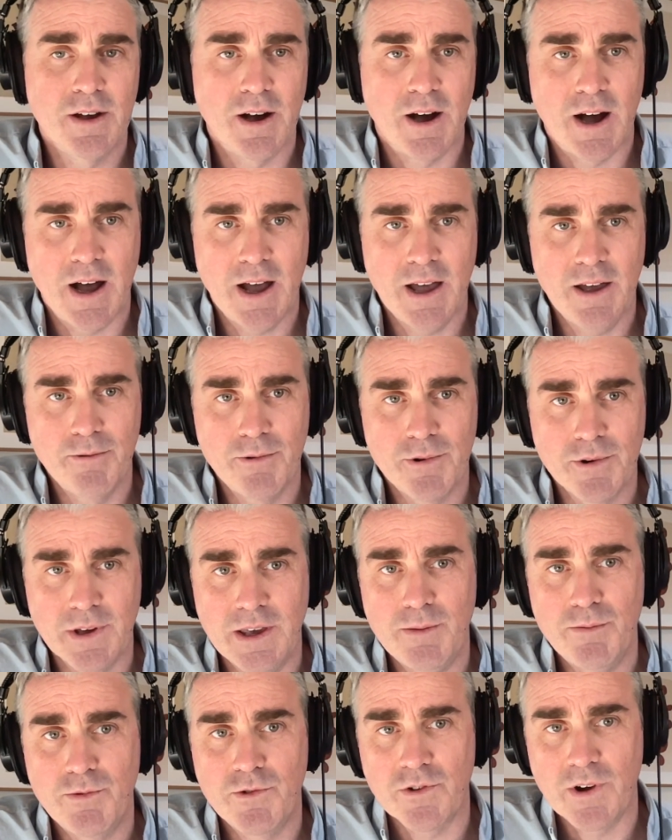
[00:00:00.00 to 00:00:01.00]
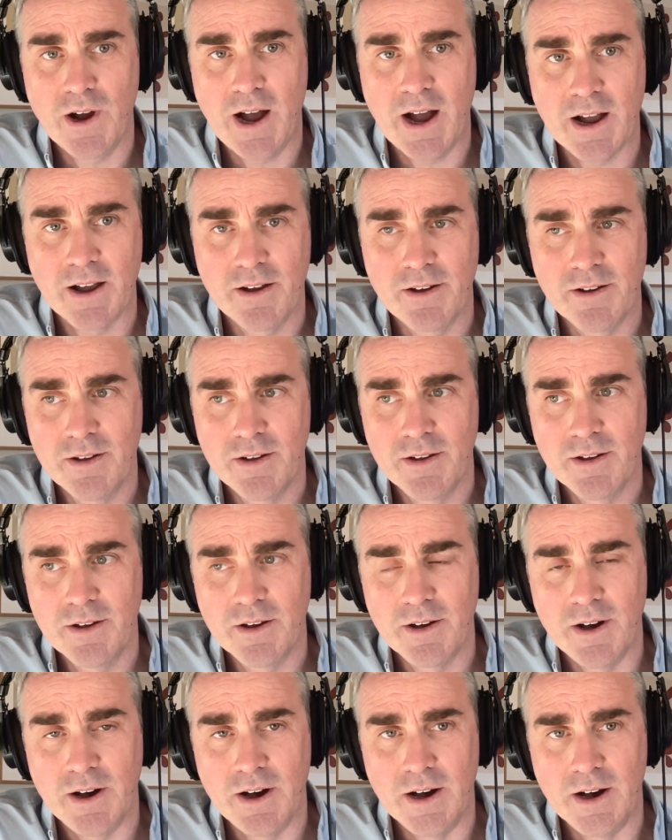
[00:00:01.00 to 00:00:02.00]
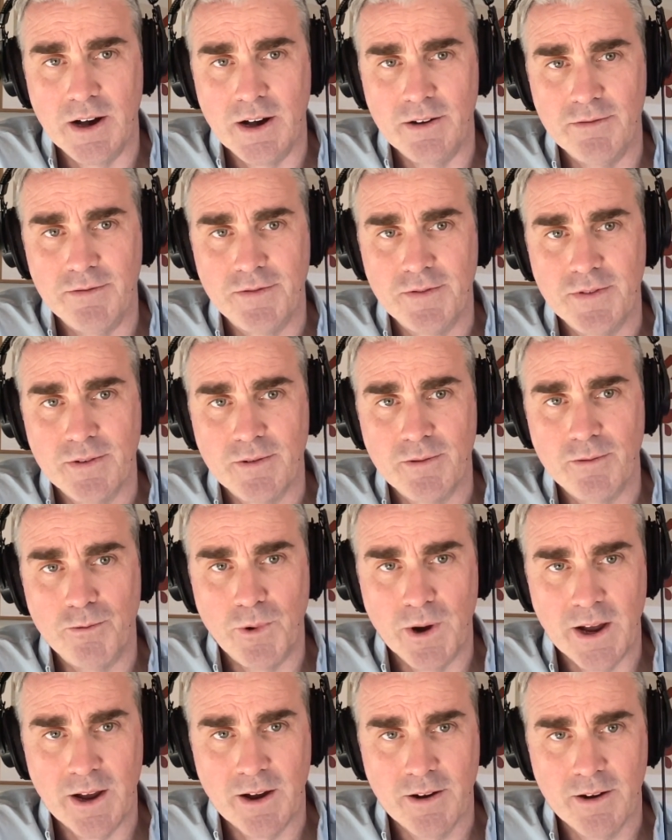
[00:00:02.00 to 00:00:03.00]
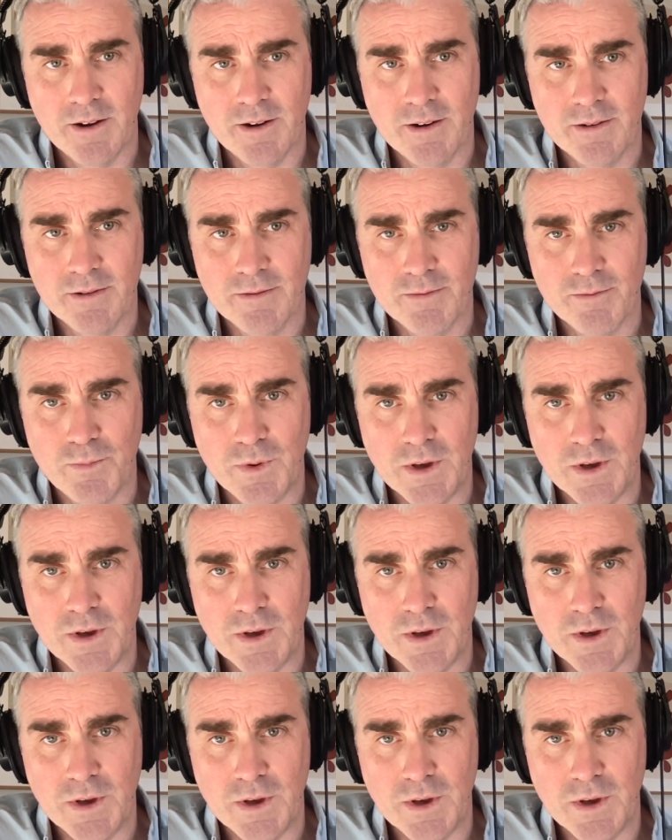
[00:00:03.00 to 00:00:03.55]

I will keep track of where